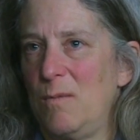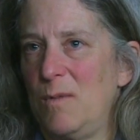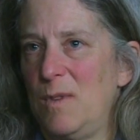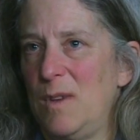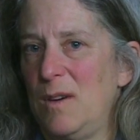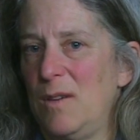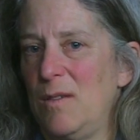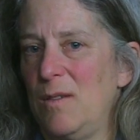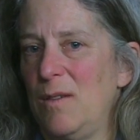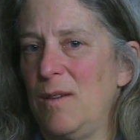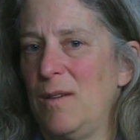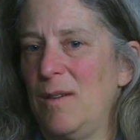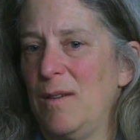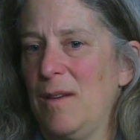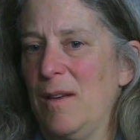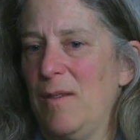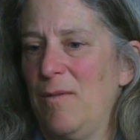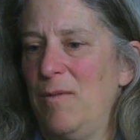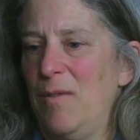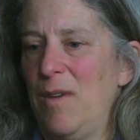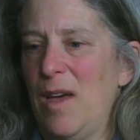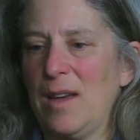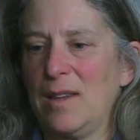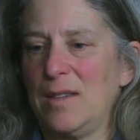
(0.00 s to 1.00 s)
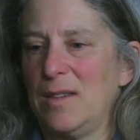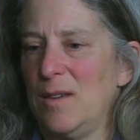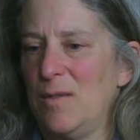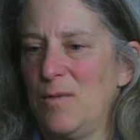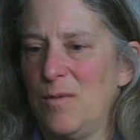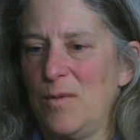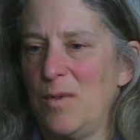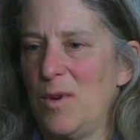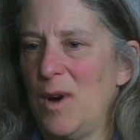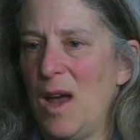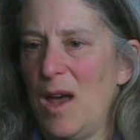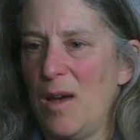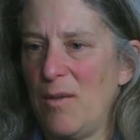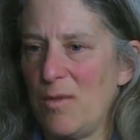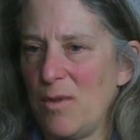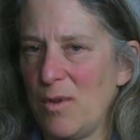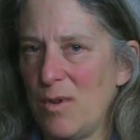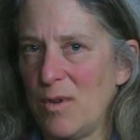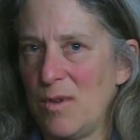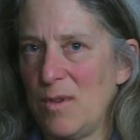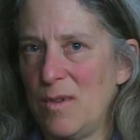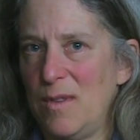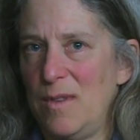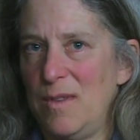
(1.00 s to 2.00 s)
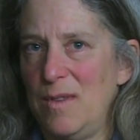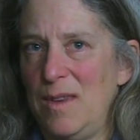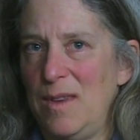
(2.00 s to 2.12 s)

that are affected forever.